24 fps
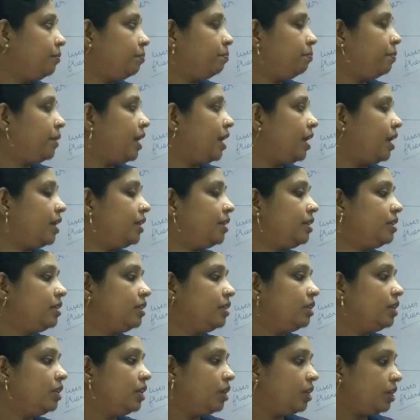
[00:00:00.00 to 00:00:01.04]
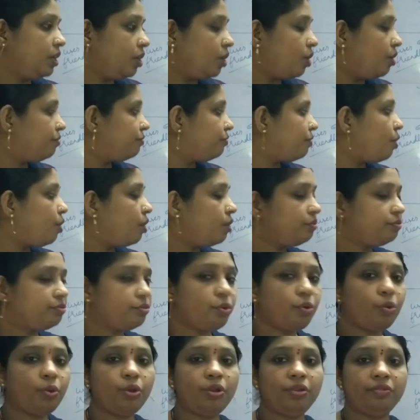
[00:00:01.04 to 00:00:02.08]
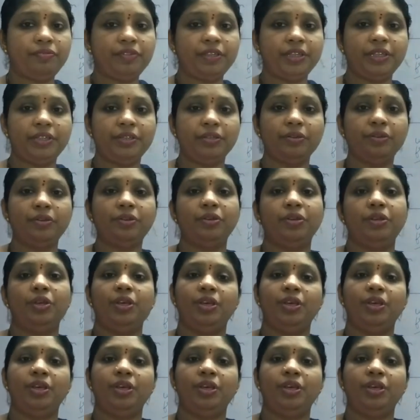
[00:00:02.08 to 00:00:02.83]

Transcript: part of whole video,